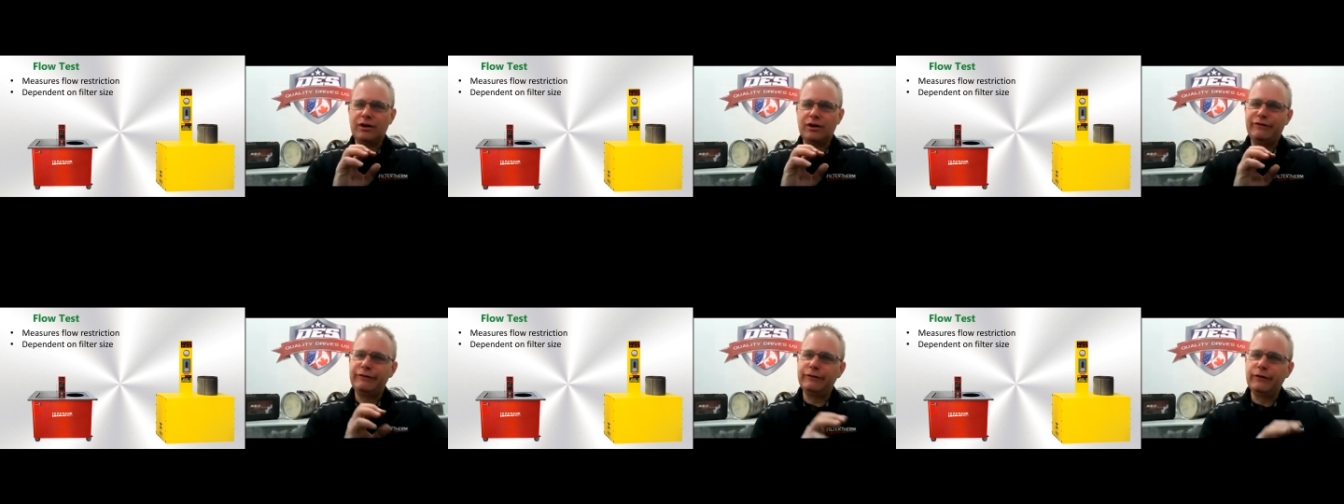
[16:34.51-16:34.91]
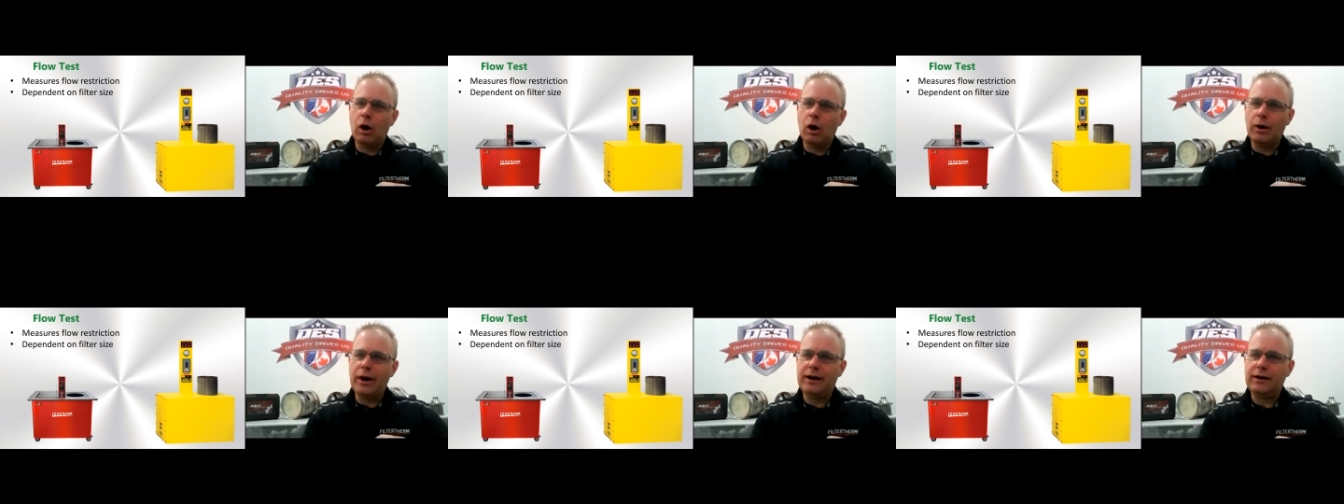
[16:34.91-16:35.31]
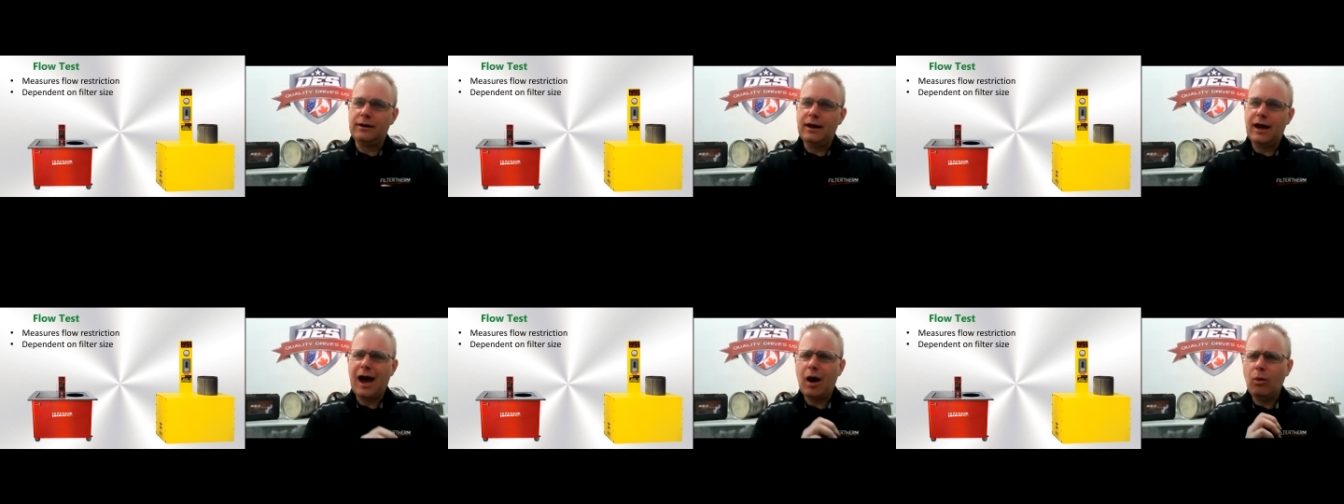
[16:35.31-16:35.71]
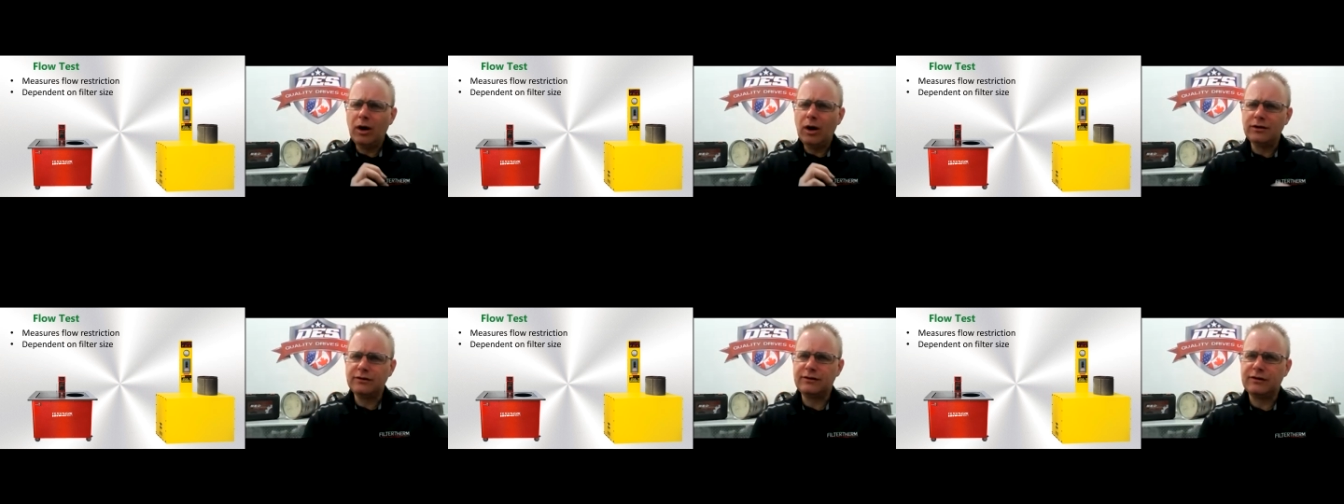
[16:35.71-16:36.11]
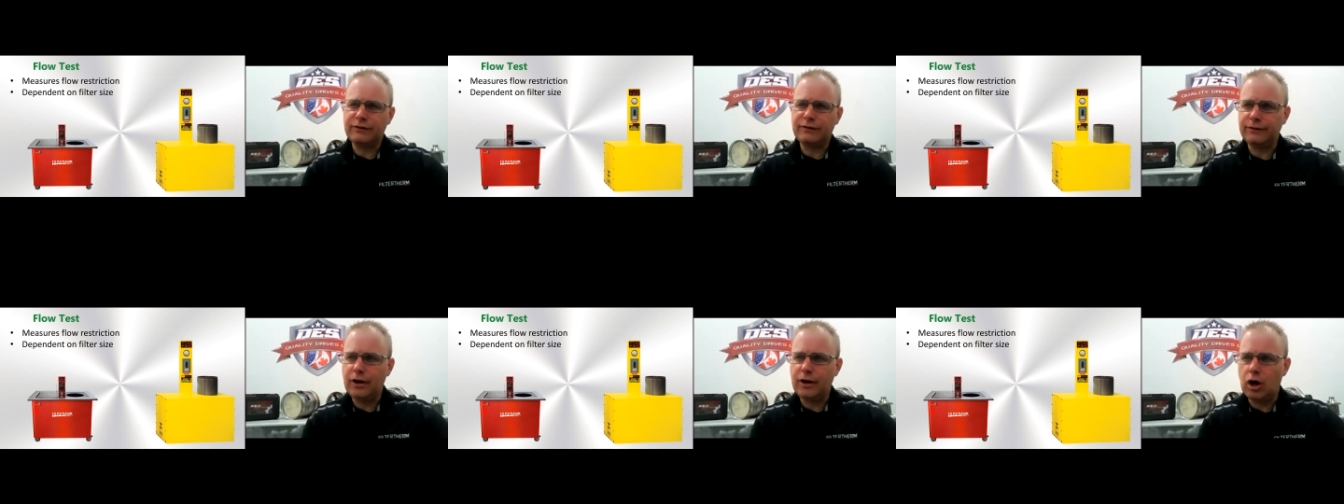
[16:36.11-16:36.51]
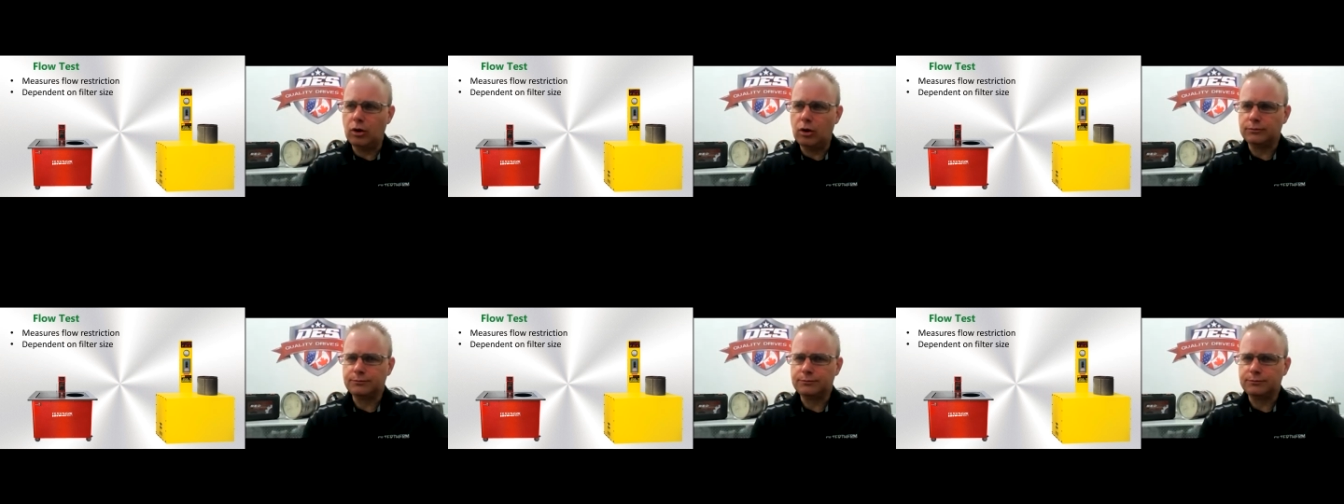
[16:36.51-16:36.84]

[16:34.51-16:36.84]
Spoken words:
flow it. How well does this flow?